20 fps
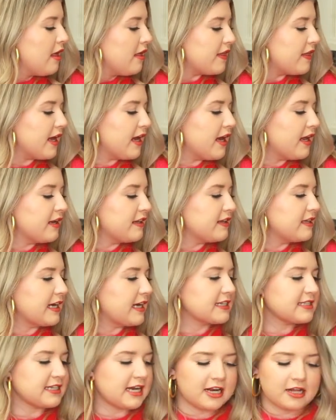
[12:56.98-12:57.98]
Then
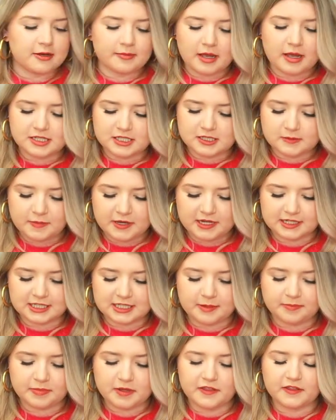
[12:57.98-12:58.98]
next item, I just picked
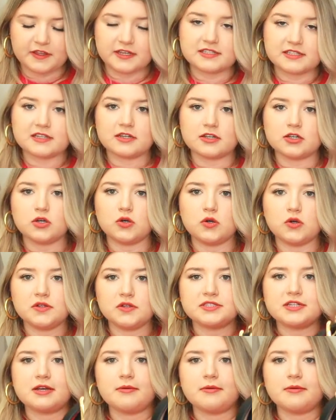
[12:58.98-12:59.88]
up this gold